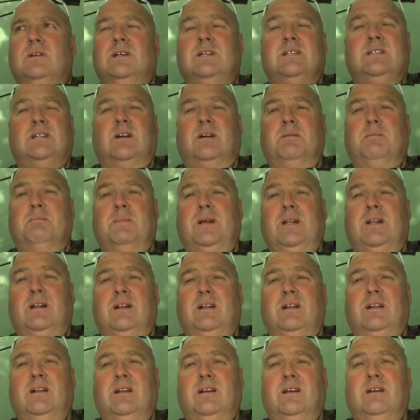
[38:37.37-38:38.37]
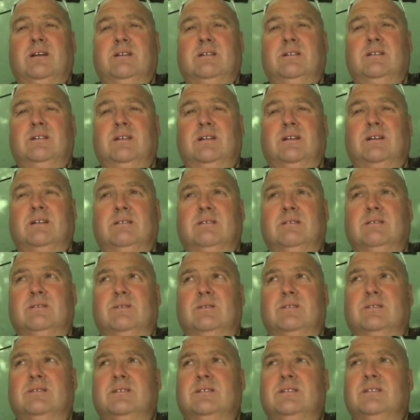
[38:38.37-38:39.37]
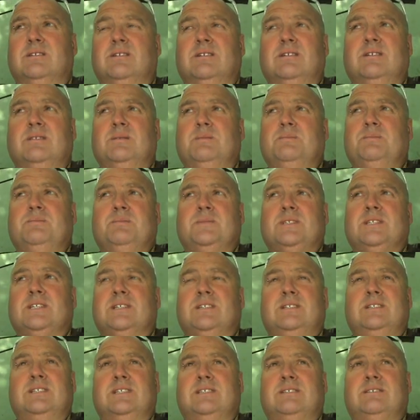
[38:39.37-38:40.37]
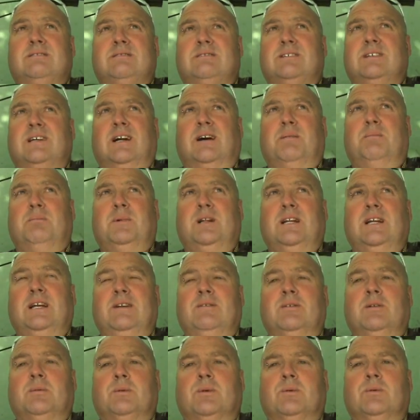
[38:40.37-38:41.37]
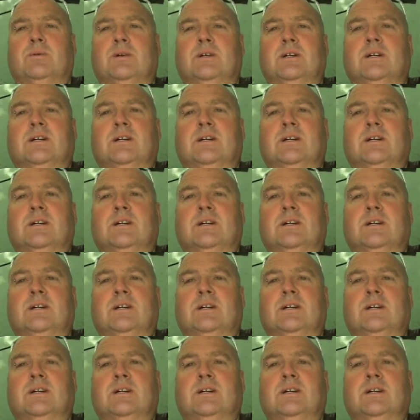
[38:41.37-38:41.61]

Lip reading: It's like mental, isn't it? You know, it's just unbelievable.